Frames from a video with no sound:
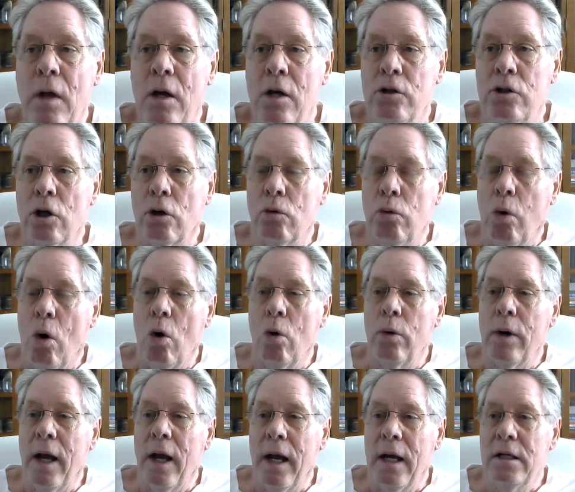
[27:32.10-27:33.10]
to
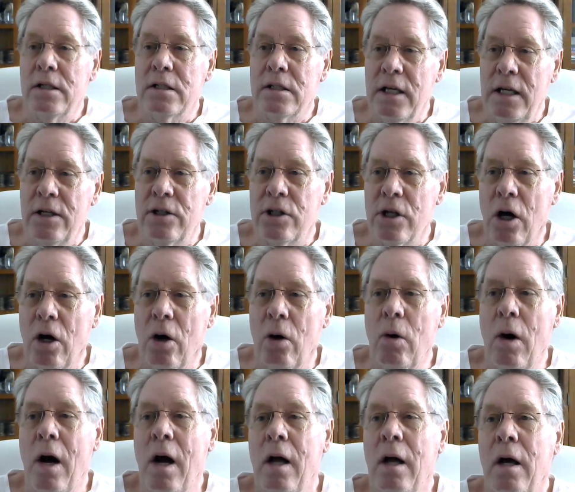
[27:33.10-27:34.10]
quote a
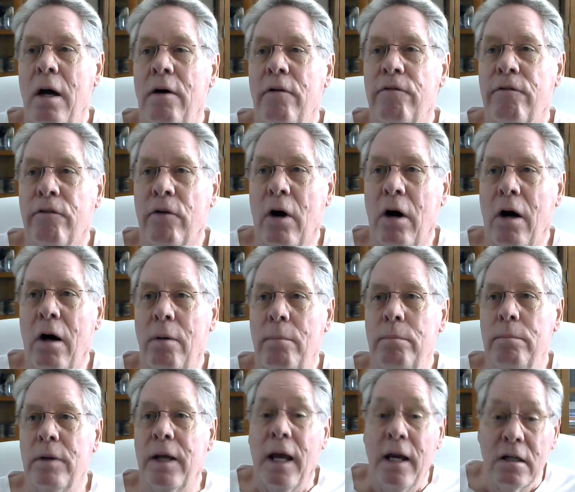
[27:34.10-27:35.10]
CISO
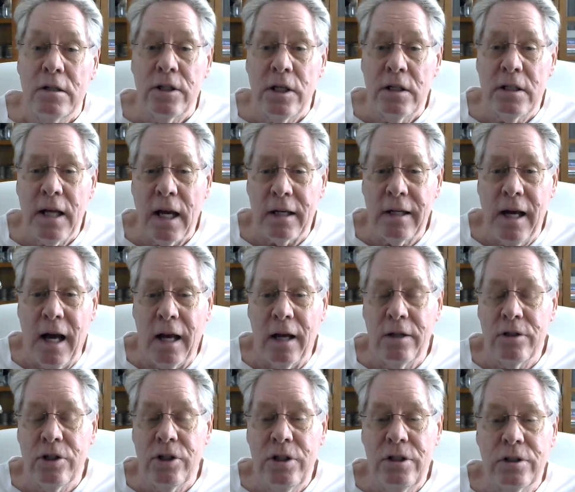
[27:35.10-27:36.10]
from Kingston
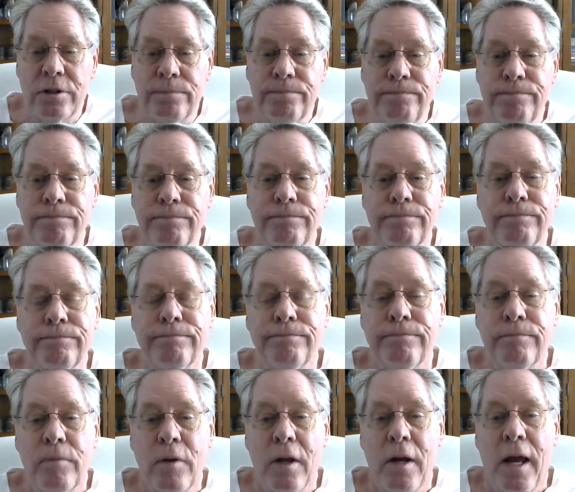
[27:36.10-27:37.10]
Technologies,
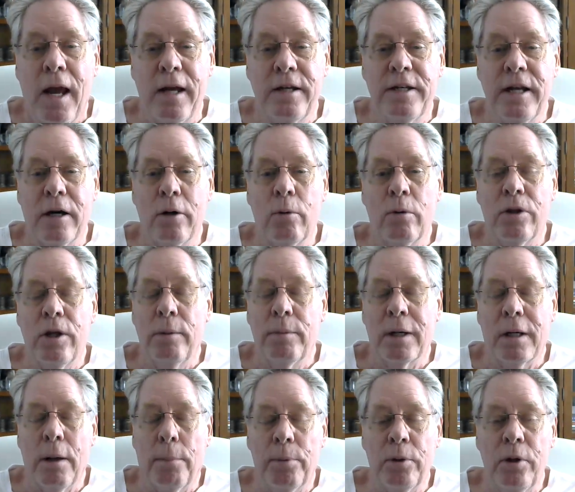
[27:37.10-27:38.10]
had dinner with him
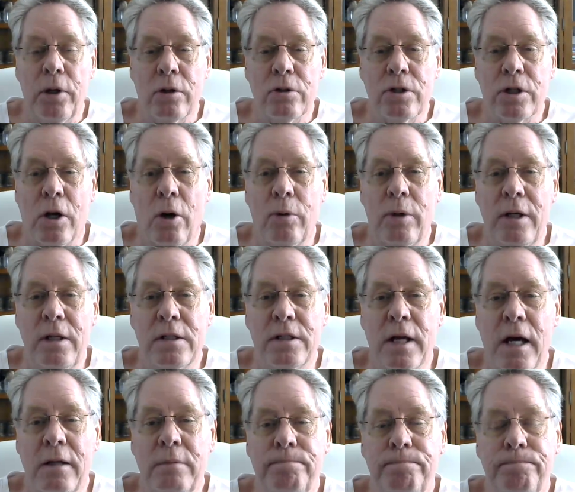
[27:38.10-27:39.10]
a couple years ago, and he
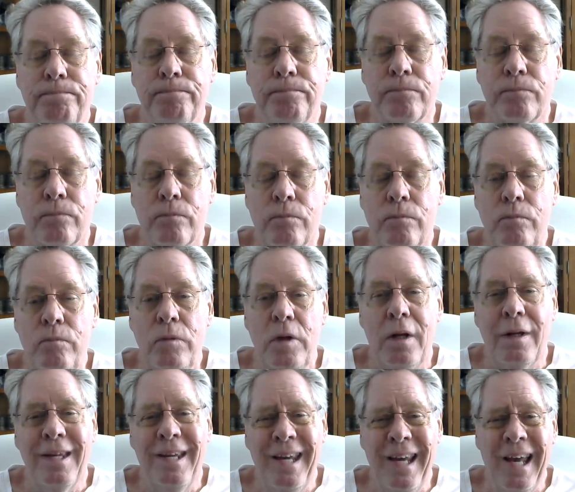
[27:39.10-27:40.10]
said,
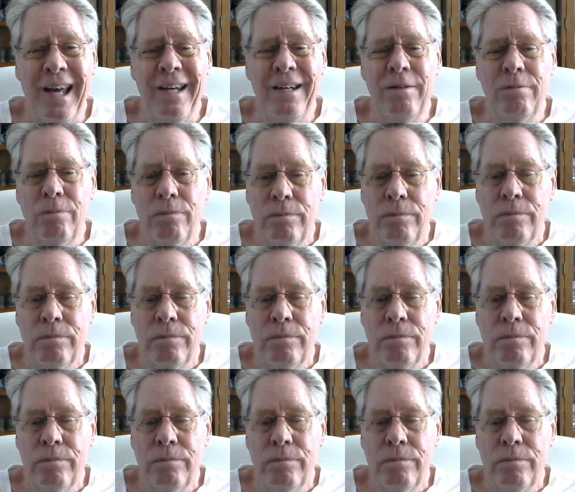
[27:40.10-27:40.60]
Ken,